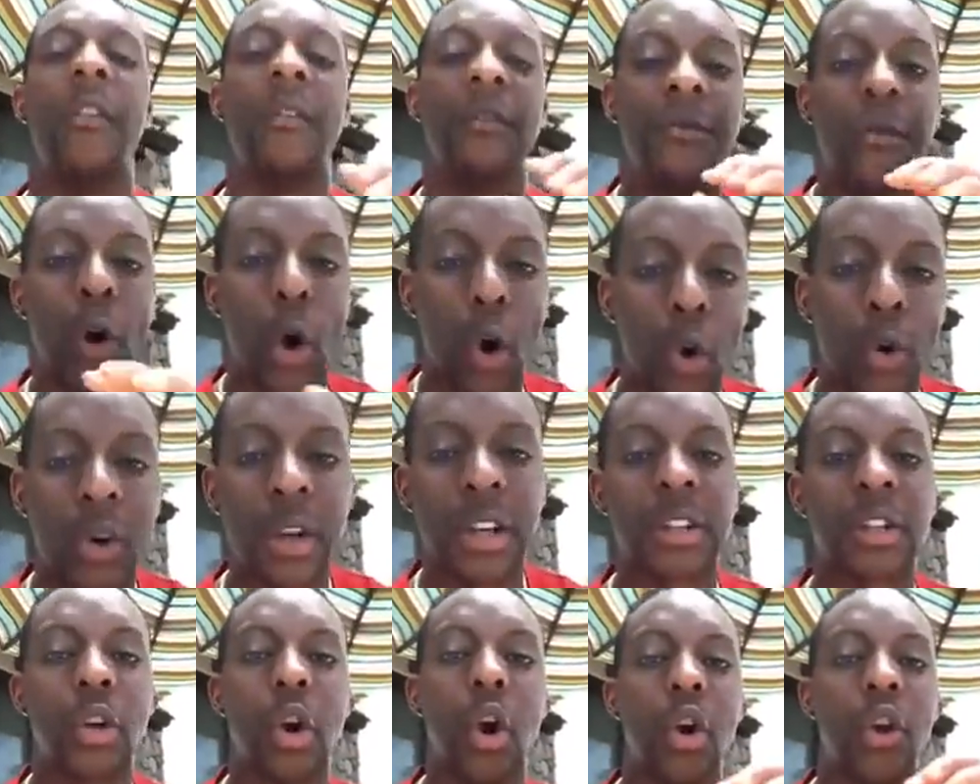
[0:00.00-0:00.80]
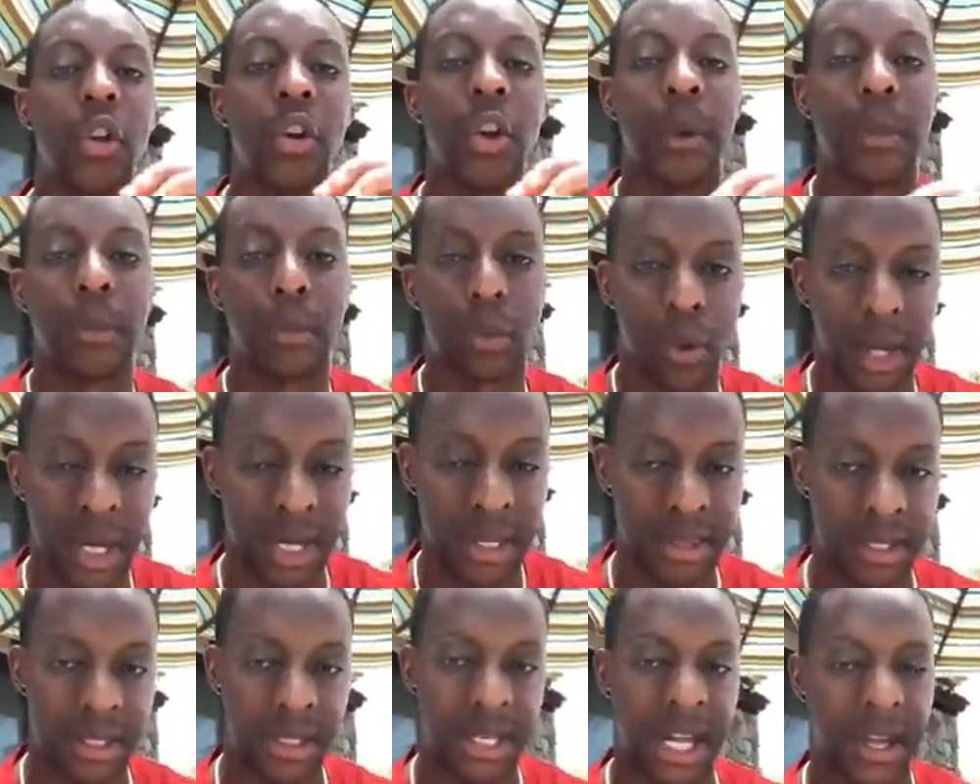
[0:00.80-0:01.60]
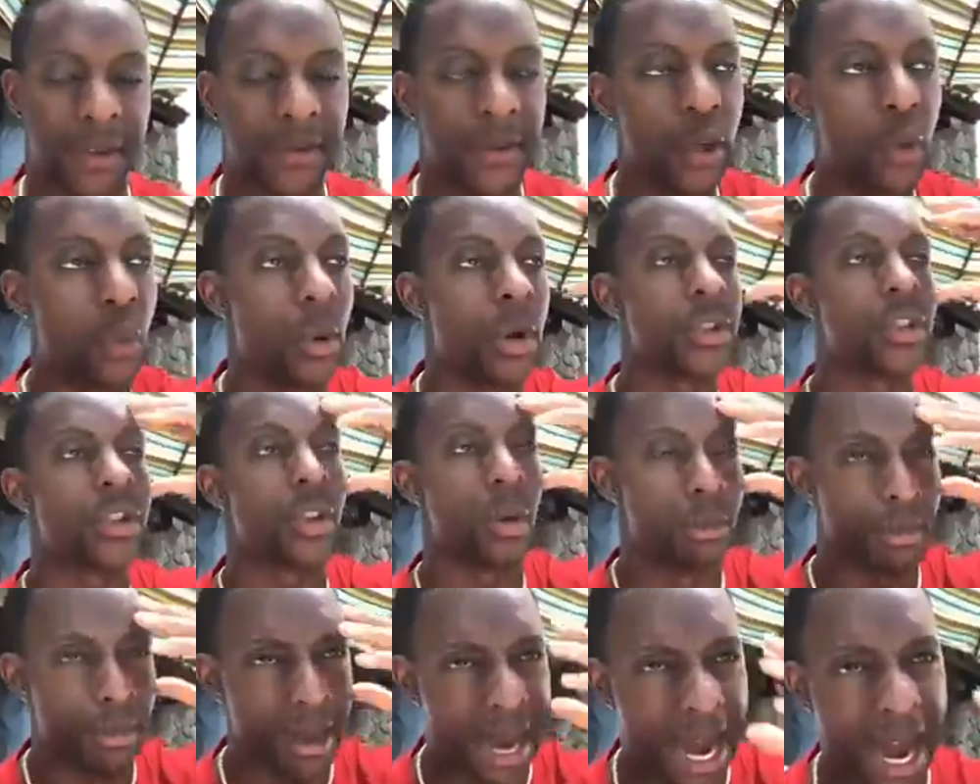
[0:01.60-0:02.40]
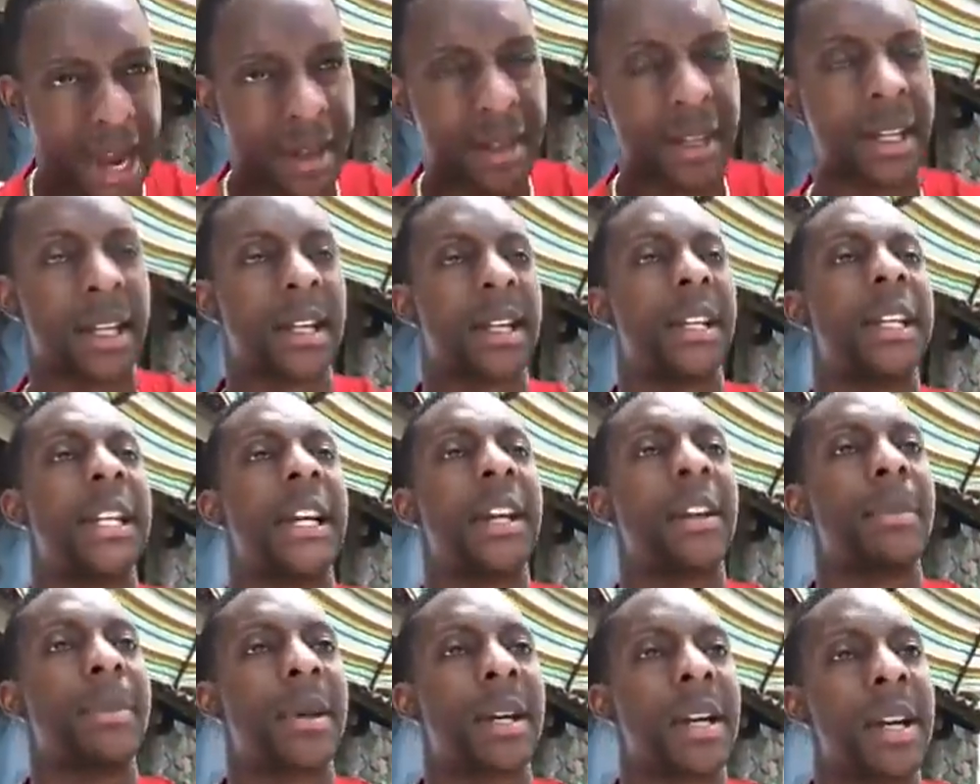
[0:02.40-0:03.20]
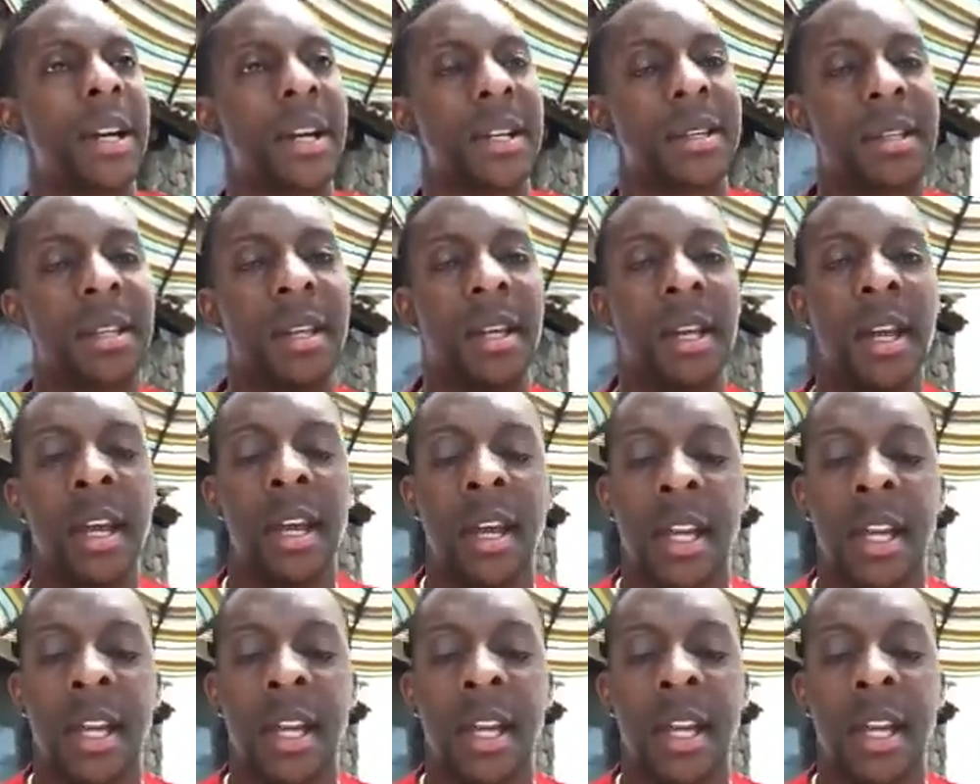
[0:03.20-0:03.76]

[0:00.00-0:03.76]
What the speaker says: Focus on your breathing. Like if you want your mind to clear, because